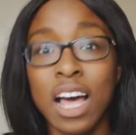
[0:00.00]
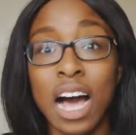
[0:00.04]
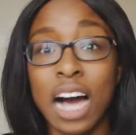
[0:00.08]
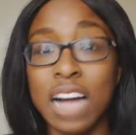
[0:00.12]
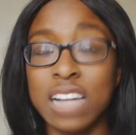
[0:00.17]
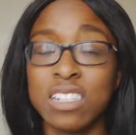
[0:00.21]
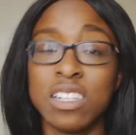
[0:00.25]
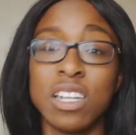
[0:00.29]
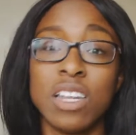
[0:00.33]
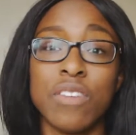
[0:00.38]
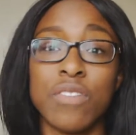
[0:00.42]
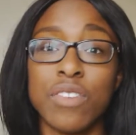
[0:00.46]

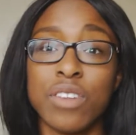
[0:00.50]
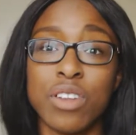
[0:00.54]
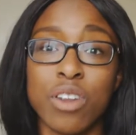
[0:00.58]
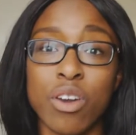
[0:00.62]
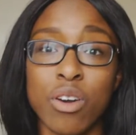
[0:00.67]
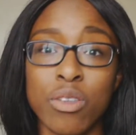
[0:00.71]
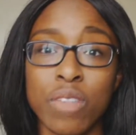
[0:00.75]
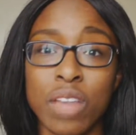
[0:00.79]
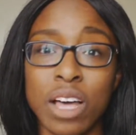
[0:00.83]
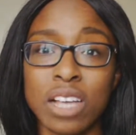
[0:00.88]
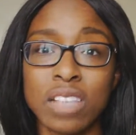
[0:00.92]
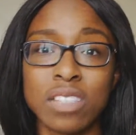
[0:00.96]
I didn't even
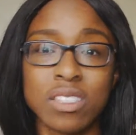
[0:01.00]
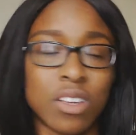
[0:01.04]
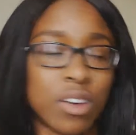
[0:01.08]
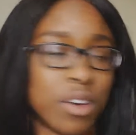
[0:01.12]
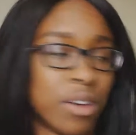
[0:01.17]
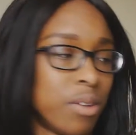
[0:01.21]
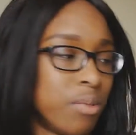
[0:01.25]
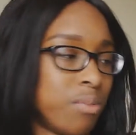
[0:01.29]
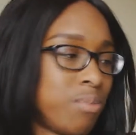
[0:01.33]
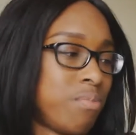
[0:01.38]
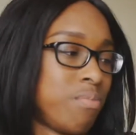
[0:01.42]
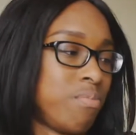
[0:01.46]
know that,
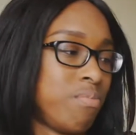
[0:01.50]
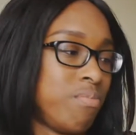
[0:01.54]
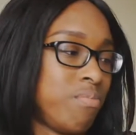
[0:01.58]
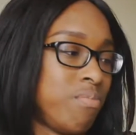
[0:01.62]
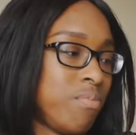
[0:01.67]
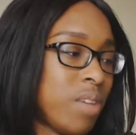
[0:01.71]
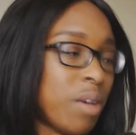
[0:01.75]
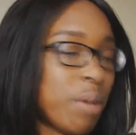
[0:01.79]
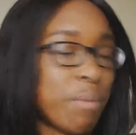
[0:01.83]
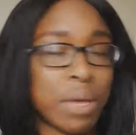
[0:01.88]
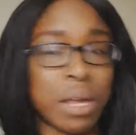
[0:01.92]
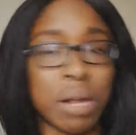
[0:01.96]
so
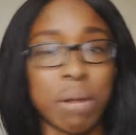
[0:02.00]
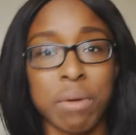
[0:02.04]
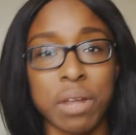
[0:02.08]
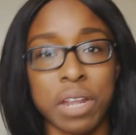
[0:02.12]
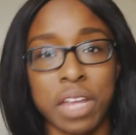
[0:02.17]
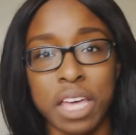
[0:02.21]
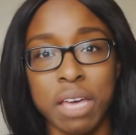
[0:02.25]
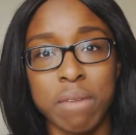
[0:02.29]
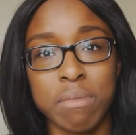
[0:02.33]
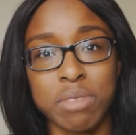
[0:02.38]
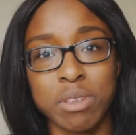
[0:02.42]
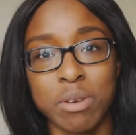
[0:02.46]
I mean I'm
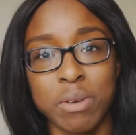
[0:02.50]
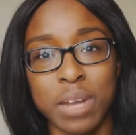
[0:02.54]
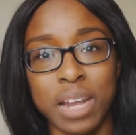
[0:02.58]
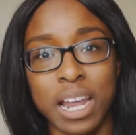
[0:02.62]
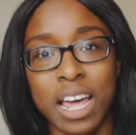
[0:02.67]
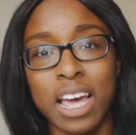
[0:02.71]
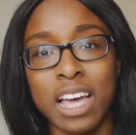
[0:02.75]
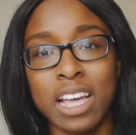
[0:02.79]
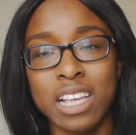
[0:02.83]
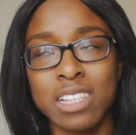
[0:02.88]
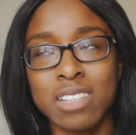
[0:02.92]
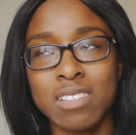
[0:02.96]
gonna keep doing
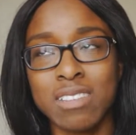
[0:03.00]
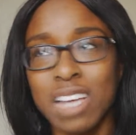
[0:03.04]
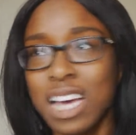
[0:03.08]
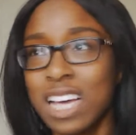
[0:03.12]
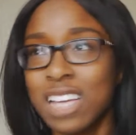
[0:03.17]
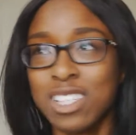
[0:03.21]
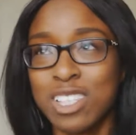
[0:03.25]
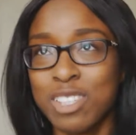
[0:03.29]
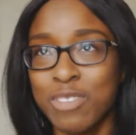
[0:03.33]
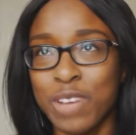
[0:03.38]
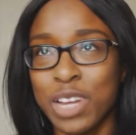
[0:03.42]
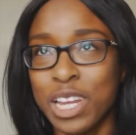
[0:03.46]
it. It
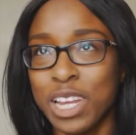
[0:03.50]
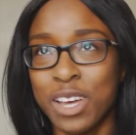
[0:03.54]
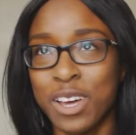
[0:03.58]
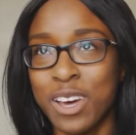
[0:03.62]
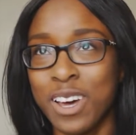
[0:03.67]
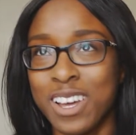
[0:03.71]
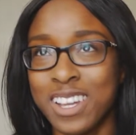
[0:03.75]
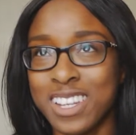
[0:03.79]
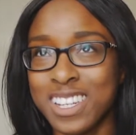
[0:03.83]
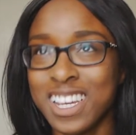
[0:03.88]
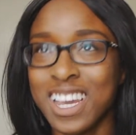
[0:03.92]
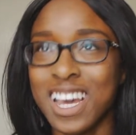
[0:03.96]
tastes really
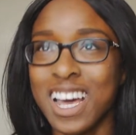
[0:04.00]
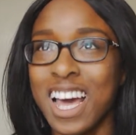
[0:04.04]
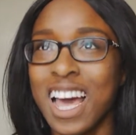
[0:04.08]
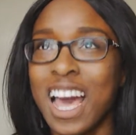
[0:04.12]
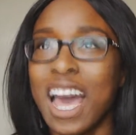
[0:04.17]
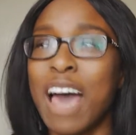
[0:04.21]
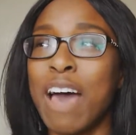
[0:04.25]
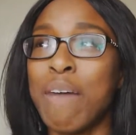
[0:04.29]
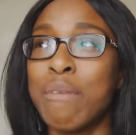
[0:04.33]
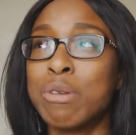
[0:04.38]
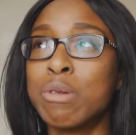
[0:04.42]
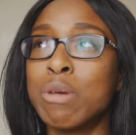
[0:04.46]
good,
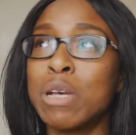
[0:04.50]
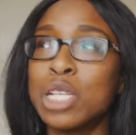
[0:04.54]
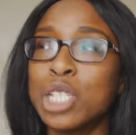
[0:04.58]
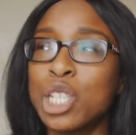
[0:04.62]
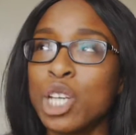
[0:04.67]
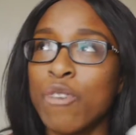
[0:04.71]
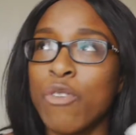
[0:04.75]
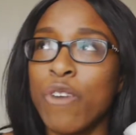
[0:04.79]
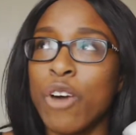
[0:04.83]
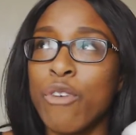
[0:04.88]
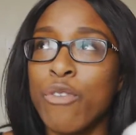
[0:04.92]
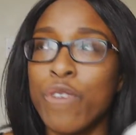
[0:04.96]

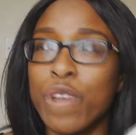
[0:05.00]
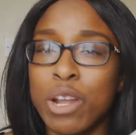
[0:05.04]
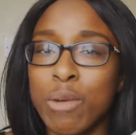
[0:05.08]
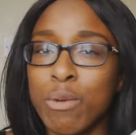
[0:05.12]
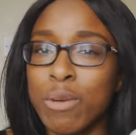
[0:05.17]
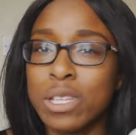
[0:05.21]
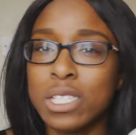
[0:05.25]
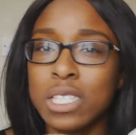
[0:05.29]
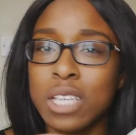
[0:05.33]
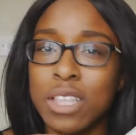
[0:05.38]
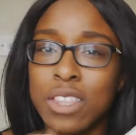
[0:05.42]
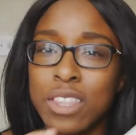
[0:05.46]
especially if I really
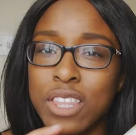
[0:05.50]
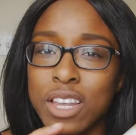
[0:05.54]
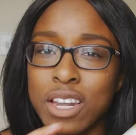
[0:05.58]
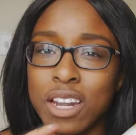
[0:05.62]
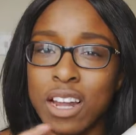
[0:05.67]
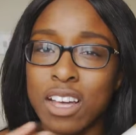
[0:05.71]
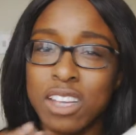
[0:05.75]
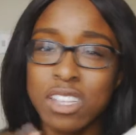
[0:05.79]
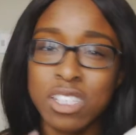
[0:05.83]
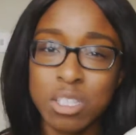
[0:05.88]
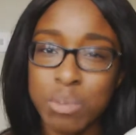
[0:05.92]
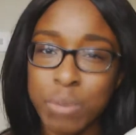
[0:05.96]
want something
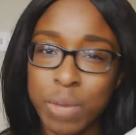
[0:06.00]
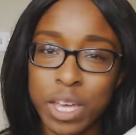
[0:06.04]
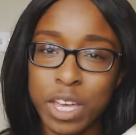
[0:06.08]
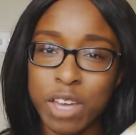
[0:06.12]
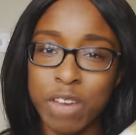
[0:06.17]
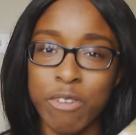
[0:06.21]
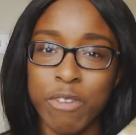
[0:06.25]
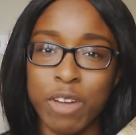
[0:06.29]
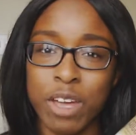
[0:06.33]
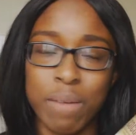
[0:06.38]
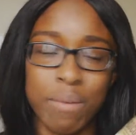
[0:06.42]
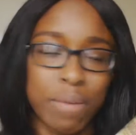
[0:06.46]
like sweet
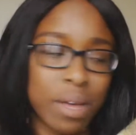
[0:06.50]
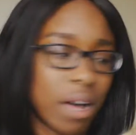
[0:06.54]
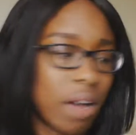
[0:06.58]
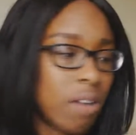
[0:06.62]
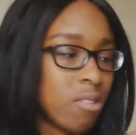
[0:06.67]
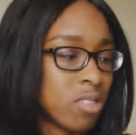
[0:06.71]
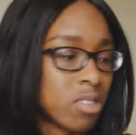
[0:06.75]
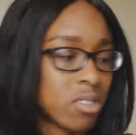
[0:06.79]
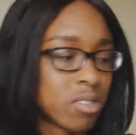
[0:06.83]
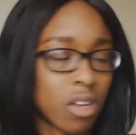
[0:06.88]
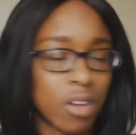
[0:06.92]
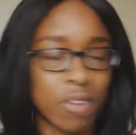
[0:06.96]
and creamy.
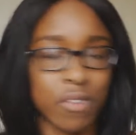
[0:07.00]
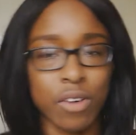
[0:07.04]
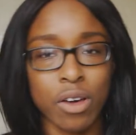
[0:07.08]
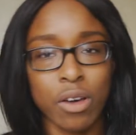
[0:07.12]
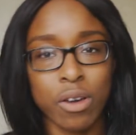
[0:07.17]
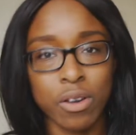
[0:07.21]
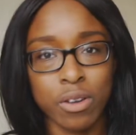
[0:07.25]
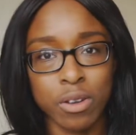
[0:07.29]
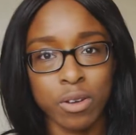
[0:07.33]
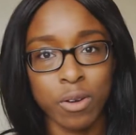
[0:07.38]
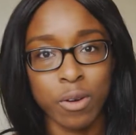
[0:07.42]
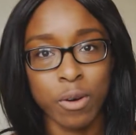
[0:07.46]
I'll just go for
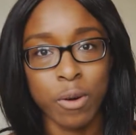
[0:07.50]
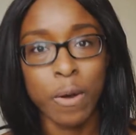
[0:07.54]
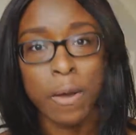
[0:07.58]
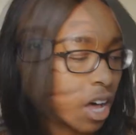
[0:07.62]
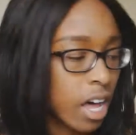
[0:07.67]
coconut oil.